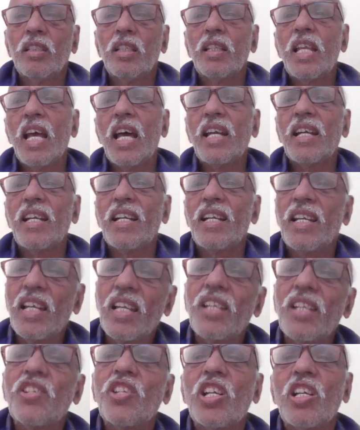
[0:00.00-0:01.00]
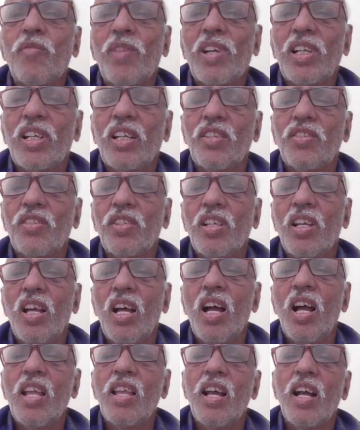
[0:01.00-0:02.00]
They are diligent workers,
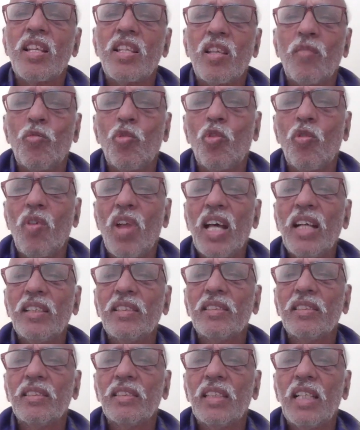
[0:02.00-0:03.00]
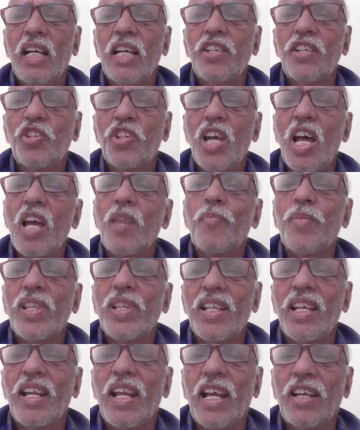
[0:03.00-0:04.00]
Ayasabhula, and sharp
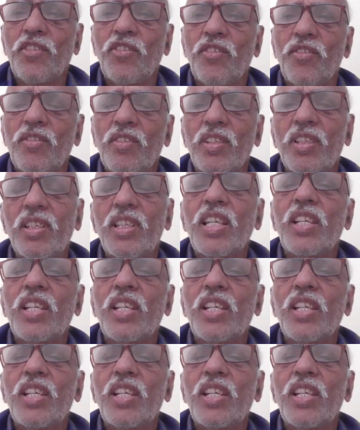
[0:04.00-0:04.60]
in their actions.